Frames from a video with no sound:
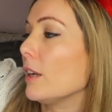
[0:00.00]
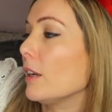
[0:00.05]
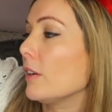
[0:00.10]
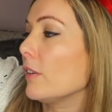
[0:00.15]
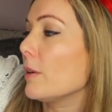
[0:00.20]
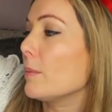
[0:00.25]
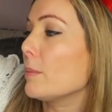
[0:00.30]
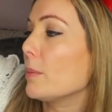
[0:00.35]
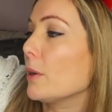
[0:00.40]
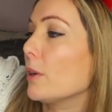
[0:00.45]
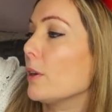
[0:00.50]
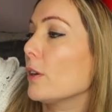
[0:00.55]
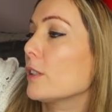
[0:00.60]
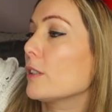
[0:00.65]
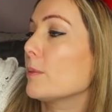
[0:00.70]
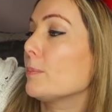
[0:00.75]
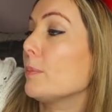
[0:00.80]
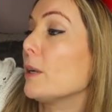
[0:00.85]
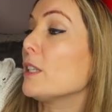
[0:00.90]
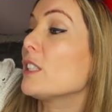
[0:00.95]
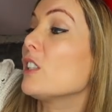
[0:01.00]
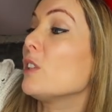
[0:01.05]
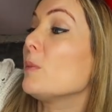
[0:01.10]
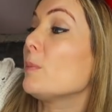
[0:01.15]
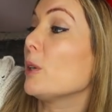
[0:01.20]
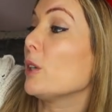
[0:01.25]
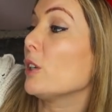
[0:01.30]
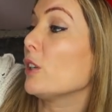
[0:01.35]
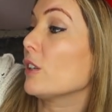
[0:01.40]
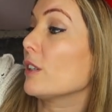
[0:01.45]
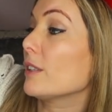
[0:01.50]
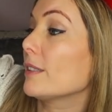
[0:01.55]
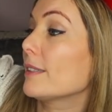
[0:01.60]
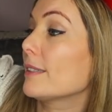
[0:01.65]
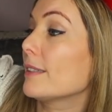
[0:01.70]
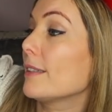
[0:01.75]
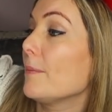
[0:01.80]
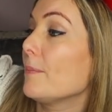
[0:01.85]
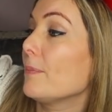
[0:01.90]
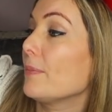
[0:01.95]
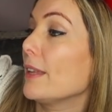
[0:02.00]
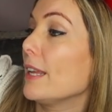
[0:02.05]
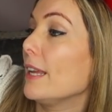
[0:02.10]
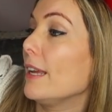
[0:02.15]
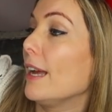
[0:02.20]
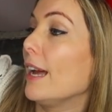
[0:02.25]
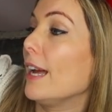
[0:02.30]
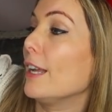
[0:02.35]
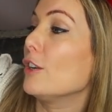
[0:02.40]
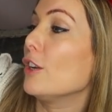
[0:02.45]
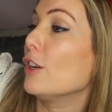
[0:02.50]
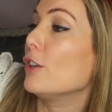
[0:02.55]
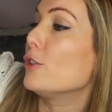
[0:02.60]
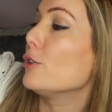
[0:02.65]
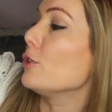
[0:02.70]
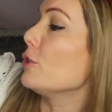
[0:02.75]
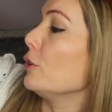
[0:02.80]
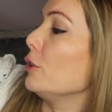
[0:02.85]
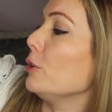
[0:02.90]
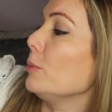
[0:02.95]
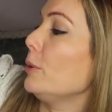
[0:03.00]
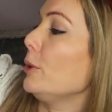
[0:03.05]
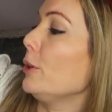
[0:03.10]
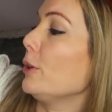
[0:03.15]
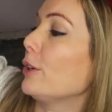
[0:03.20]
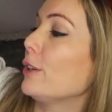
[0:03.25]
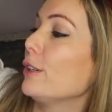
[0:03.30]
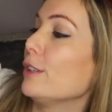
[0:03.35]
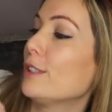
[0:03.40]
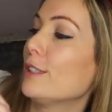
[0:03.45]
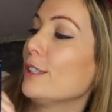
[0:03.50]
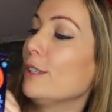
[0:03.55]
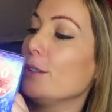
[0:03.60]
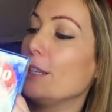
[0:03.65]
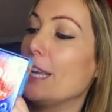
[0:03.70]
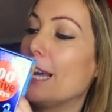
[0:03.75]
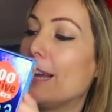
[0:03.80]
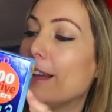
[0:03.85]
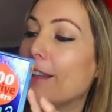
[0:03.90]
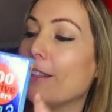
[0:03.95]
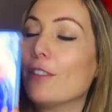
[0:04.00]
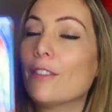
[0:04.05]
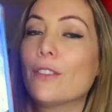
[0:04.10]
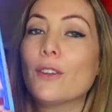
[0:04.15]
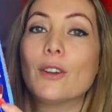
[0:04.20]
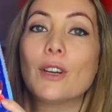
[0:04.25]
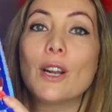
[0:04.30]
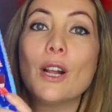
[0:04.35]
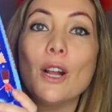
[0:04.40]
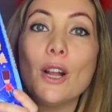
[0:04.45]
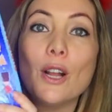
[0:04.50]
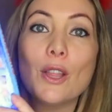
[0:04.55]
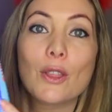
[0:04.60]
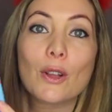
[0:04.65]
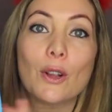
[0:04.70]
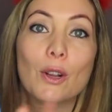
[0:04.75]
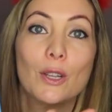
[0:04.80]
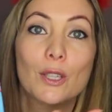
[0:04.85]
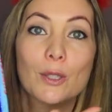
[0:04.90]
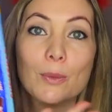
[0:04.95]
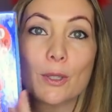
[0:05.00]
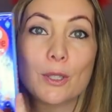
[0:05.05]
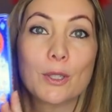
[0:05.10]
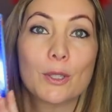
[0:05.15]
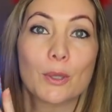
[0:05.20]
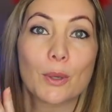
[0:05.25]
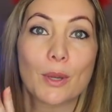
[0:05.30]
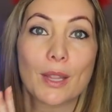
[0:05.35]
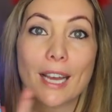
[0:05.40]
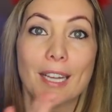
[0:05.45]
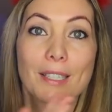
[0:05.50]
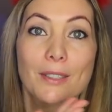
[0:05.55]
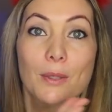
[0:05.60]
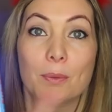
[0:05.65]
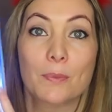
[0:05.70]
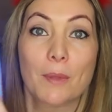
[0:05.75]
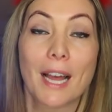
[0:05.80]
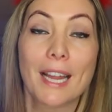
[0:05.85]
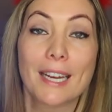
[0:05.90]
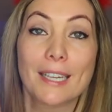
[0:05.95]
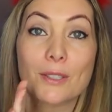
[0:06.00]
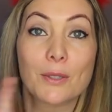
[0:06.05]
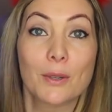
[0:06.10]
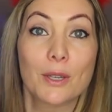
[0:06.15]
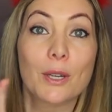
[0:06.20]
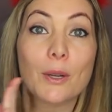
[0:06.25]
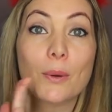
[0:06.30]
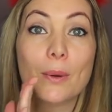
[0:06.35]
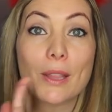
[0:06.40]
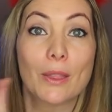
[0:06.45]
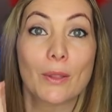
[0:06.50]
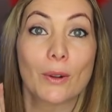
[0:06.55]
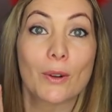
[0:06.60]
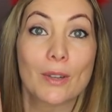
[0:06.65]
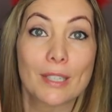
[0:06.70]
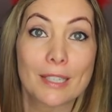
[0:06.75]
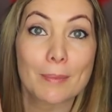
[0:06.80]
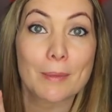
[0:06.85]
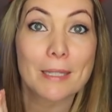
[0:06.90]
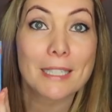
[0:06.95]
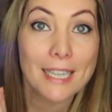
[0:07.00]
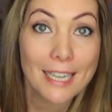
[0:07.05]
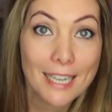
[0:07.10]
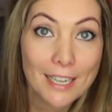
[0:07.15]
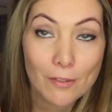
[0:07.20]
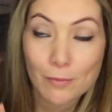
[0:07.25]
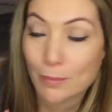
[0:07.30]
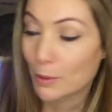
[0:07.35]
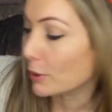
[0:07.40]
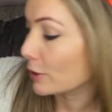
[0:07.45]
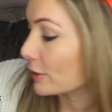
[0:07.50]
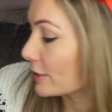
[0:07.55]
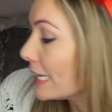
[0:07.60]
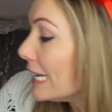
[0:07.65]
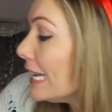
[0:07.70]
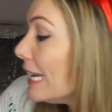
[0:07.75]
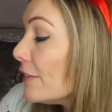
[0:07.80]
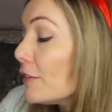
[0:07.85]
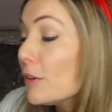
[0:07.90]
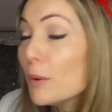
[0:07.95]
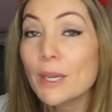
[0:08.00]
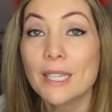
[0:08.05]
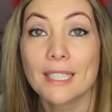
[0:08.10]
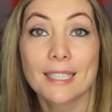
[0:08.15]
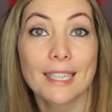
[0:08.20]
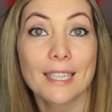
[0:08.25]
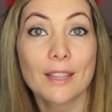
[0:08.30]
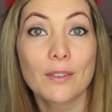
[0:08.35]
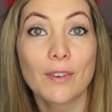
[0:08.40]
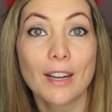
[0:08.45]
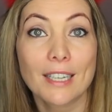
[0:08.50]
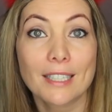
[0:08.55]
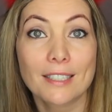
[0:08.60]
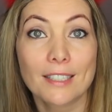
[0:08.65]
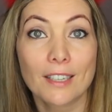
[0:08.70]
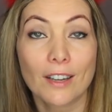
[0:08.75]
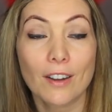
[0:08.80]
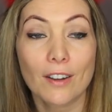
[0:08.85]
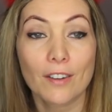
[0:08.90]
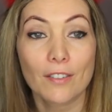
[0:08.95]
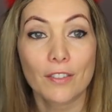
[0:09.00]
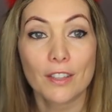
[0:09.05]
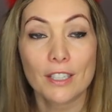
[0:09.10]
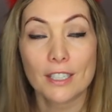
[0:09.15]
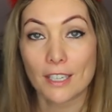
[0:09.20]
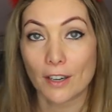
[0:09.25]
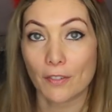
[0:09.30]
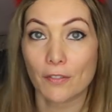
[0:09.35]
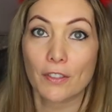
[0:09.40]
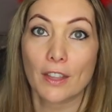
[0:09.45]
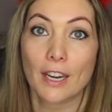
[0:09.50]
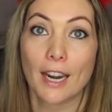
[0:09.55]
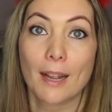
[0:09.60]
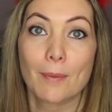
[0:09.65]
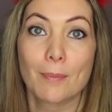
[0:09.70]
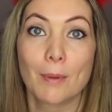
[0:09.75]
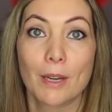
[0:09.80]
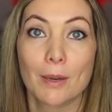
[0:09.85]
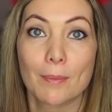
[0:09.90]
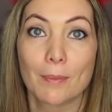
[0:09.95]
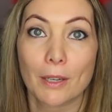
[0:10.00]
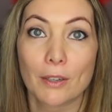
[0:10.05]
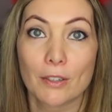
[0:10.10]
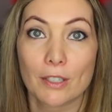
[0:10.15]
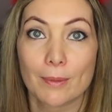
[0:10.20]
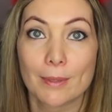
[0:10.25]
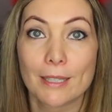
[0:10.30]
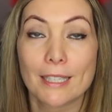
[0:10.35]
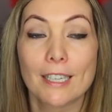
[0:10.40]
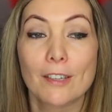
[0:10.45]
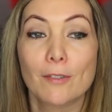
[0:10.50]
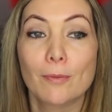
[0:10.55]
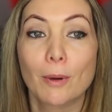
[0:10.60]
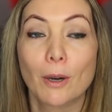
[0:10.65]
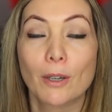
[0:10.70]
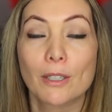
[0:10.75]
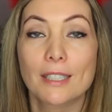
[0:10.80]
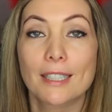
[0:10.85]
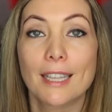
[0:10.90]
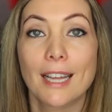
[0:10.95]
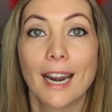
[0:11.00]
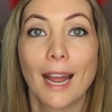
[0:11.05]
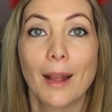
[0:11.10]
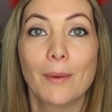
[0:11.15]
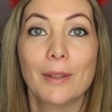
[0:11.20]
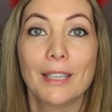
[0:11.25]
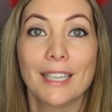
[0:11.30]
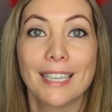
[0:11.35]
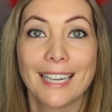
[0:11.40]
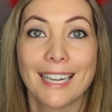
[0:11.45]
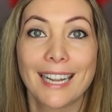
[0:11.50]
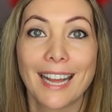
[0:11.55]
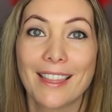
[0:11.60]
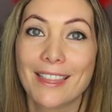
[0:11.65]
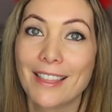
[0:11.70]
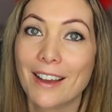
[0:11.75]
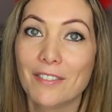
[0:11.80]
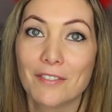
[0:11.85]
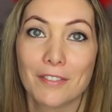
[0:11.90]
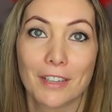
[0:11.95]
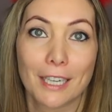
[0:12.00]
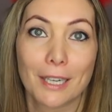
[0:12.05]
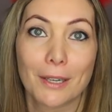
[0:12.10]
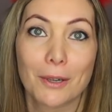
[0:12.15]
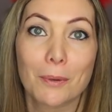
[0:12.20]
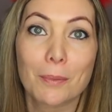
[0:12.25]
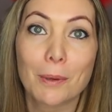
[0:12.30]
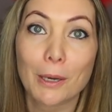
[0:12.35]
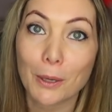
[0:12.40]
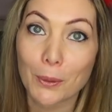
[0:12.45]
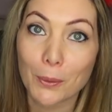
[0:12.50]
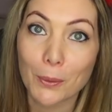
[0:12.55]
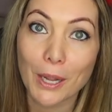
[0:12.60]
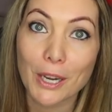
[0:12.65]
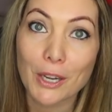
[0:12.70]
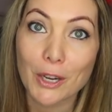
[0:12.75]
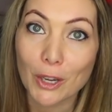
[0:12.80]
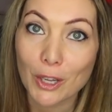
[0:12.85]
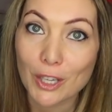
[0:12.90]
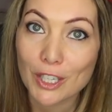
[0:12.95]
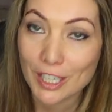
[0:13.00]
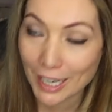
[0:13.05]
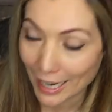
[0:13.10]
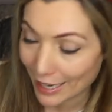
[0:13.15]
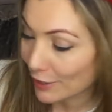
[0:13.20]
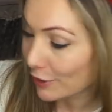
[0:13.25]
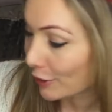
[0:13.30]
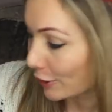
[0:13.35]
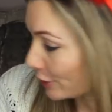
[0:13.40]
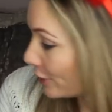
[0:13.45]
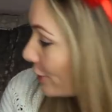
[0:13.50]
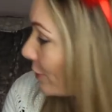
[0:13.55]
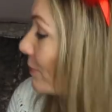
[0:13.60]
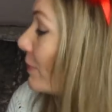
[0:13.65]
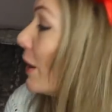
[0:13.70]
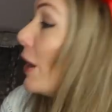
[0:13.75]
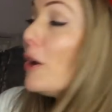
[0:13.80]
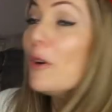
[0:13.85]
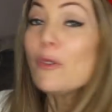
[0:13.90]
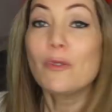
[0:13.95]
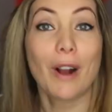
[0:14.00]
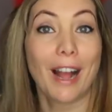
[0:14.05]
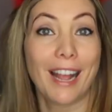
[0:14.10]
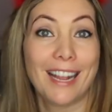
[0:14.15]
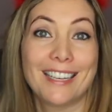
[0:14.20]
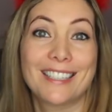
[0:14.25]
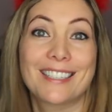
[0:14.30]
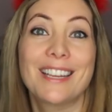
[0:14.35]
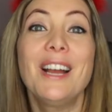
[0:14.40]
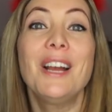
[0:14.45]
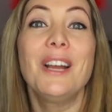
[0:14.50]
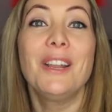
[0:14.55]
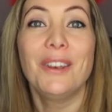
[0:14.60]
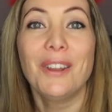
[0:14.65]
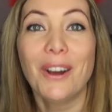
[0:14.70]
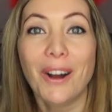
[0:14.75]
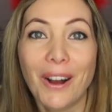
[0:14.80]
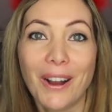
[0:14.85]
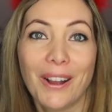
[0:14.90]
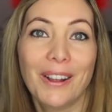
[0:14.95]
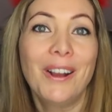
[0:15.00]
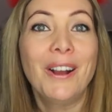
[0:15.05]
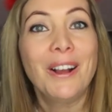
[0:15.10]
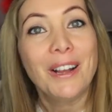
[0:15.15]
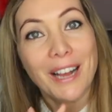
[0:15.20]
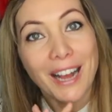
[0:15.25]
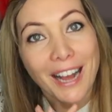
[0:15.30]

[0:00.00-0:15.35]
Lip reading: colouring books, puzzle books, and a doodle book. So yeah, I thought the girls would enjoy that. So that is gonna go in their Christmas Eve box. If you wanna see the rest of the stuff that I put in my Christmas Eve box, then I will link that video below and you can check it out. Right, now,